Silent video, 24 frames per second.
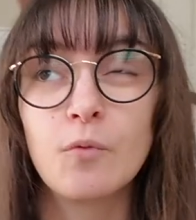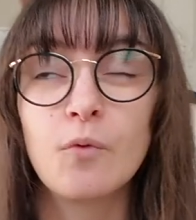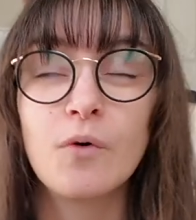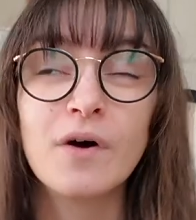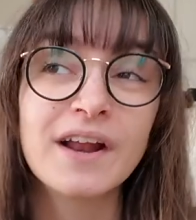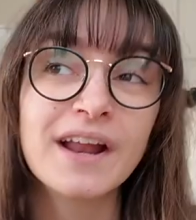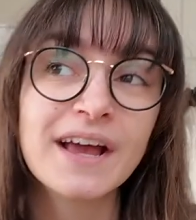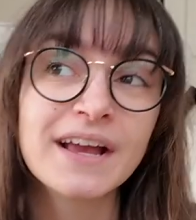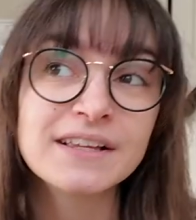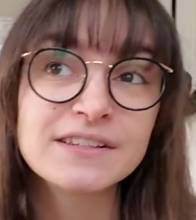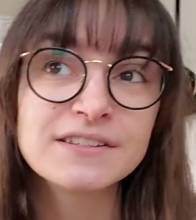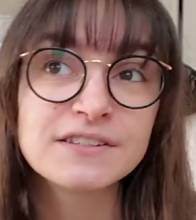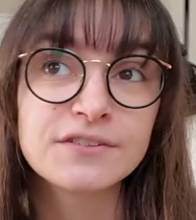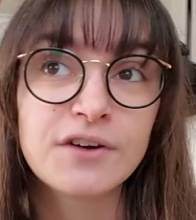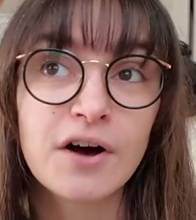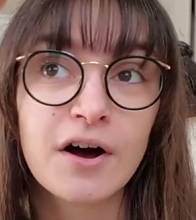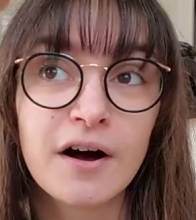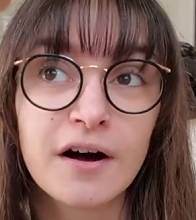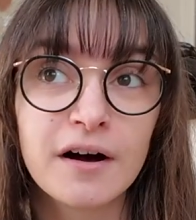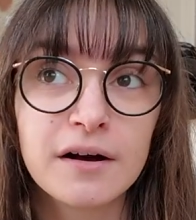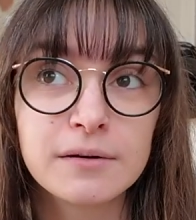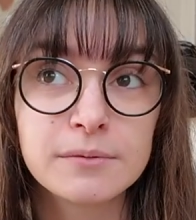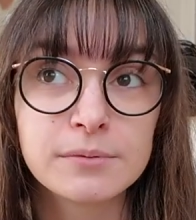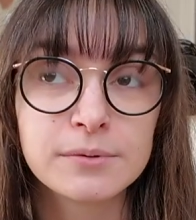what I
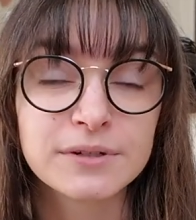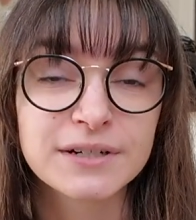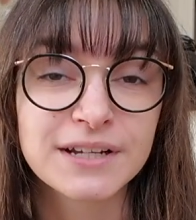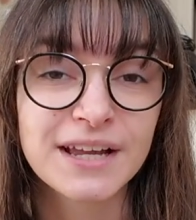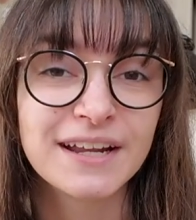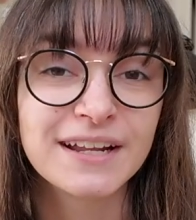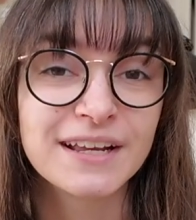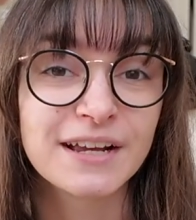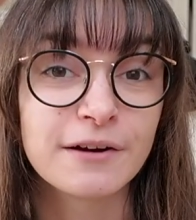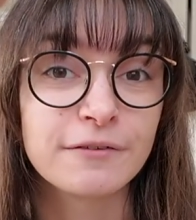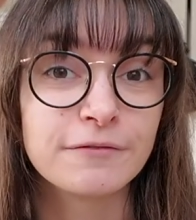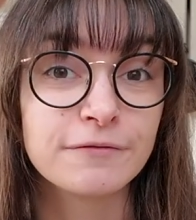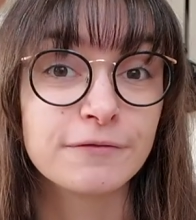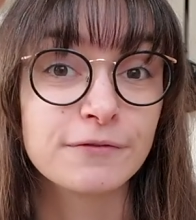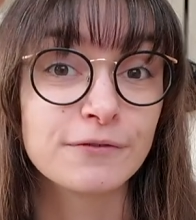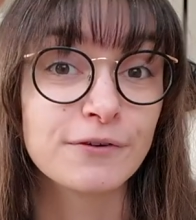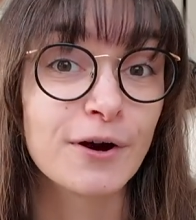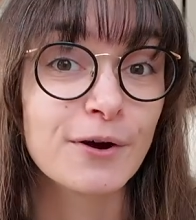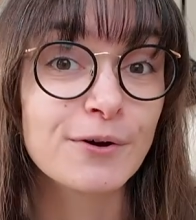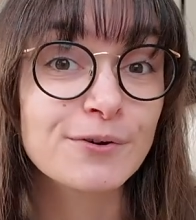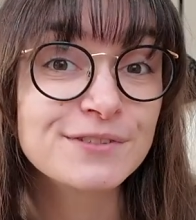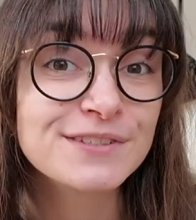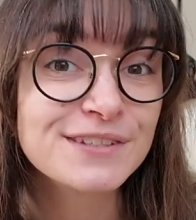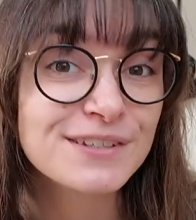saw, we're getting a
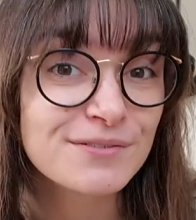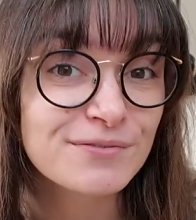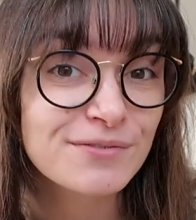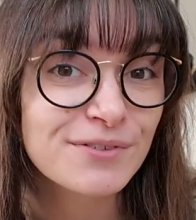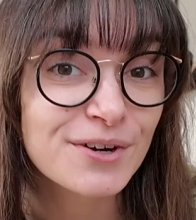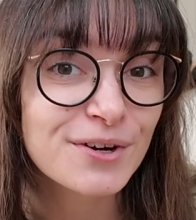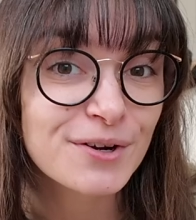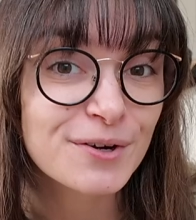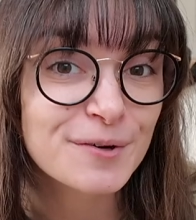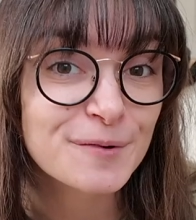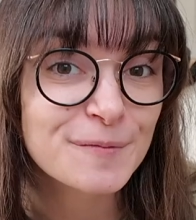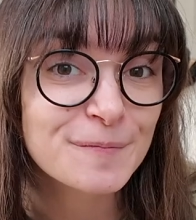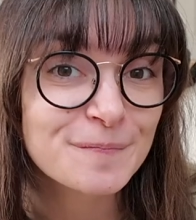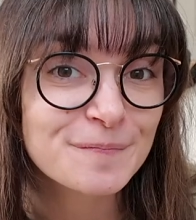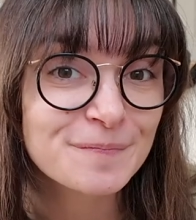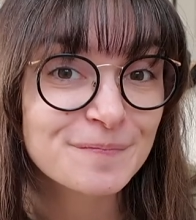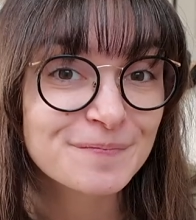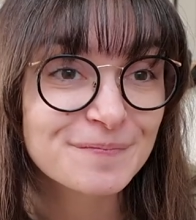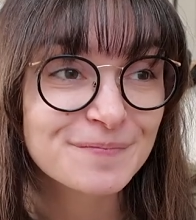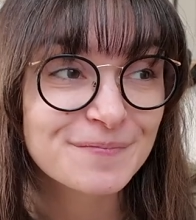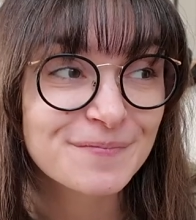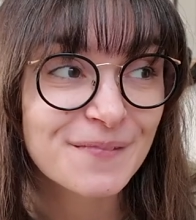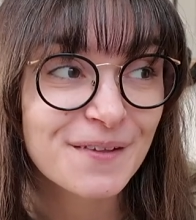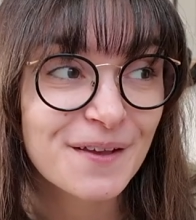Frozen room,
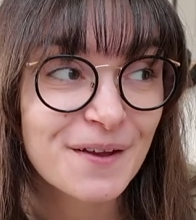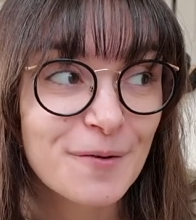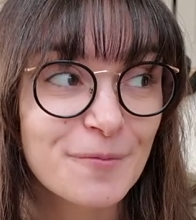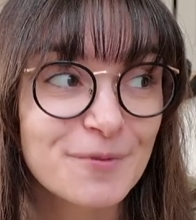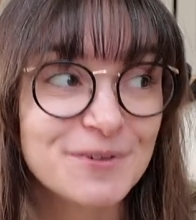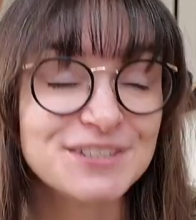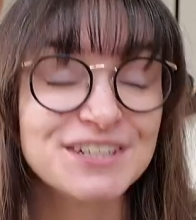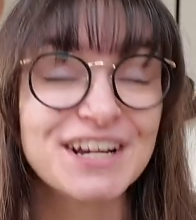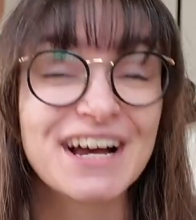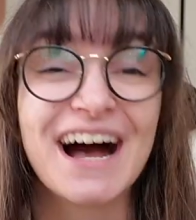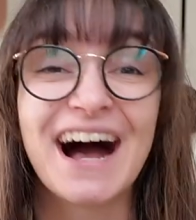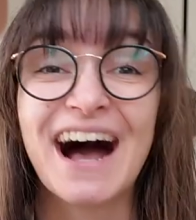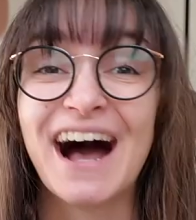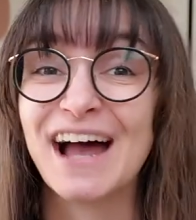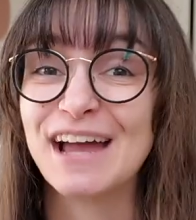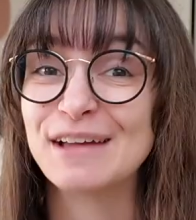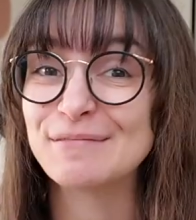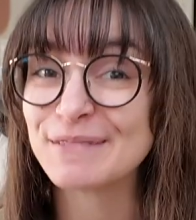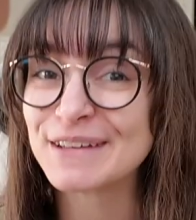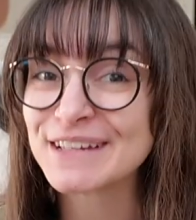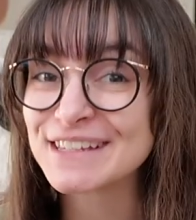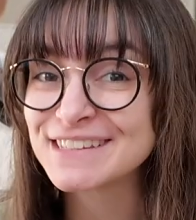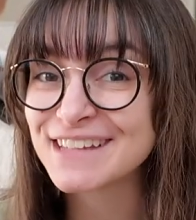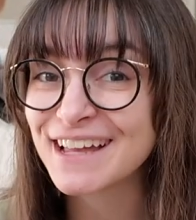which I'm
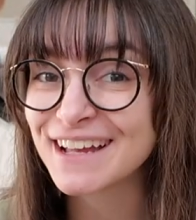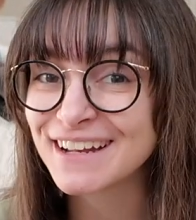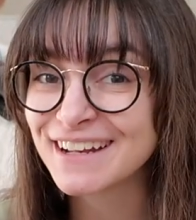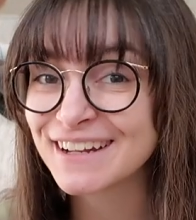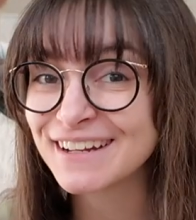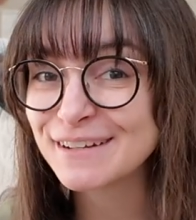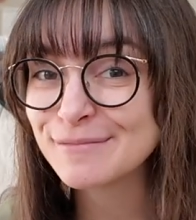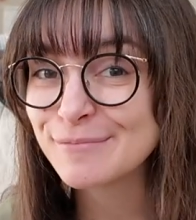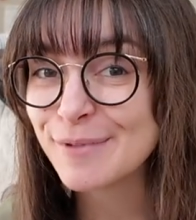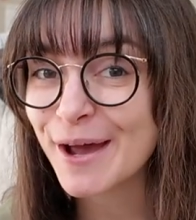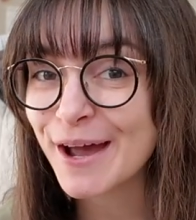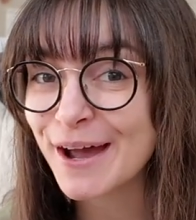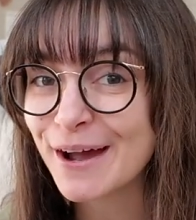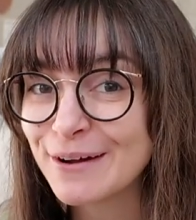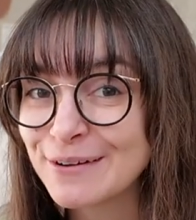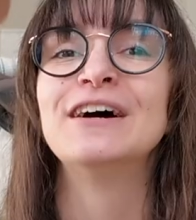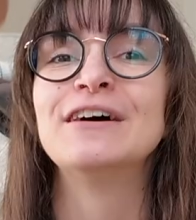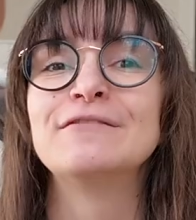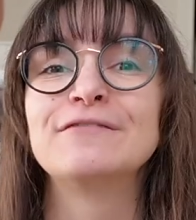excited about.